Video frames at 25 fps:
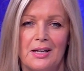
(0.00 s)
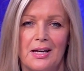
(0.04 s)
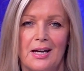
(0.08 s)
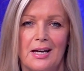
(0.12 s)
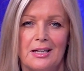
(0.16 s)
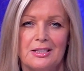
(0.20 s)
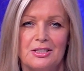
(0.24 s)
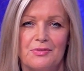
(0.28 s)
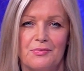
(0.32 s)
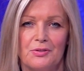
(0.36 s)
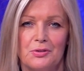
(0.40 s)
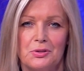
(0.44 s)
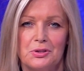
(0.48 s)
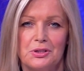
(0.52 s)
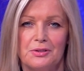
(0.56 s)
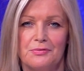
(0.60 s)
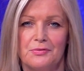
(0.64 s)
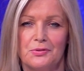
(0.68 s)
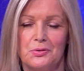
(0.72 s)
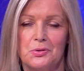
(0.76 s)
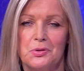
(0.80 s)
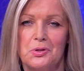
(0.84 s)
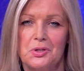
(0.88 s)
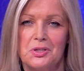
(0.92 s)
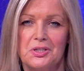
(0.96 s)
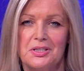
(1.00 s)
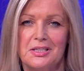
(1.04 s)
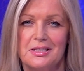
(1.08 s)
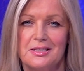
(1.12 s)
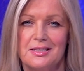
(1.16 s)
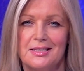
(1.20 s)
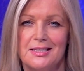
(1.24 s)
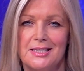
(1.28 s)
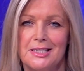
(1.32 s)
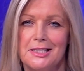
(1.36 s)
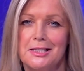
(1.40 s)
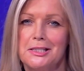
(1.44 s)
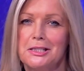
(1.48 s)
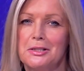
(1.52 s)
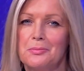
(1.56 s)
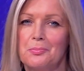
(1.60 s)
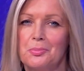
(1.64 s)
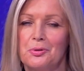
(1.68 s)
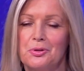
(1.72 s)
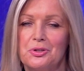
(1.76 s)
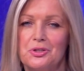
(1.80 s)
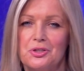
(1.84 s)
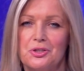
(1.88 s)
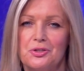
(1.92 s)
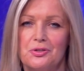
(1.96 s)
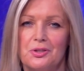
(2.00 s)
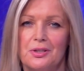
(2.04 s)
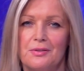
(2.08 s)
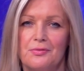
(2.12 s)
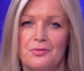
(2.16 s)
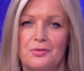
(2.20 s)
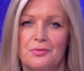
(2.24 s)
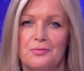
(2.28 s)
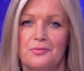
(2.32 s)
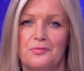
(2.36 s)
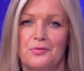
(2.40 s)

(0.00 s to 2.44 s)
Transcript: X44 sits 16 points adrift